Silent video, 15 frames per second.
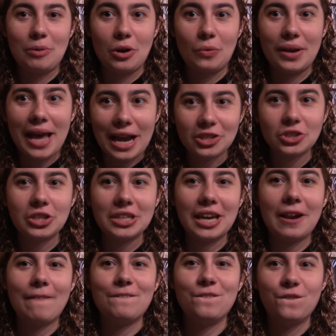but we actually
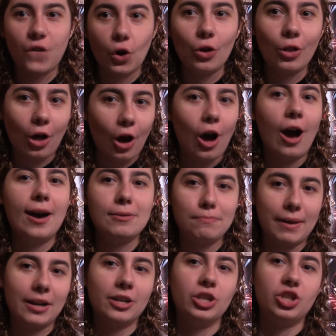get a full-on
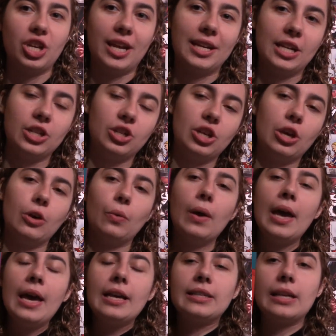Mary Jane issue.
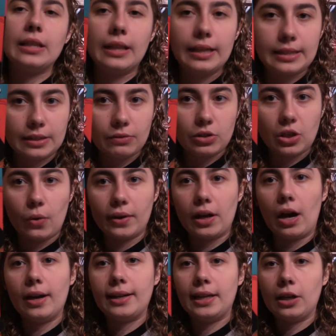So let's see what's going
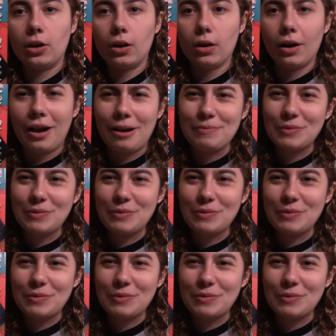on here.